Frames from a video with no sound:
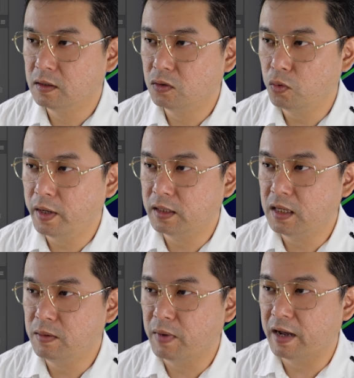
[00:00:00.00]

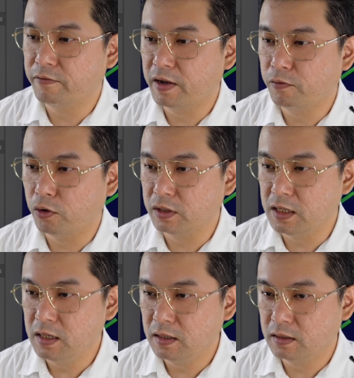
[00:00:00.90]
280 by
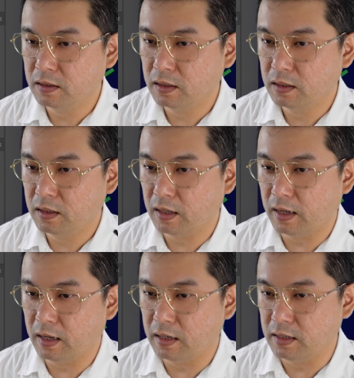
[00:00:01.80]
540,
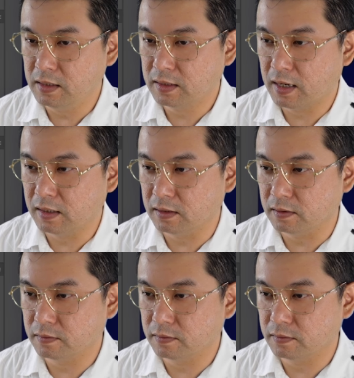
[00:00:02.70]
and this color.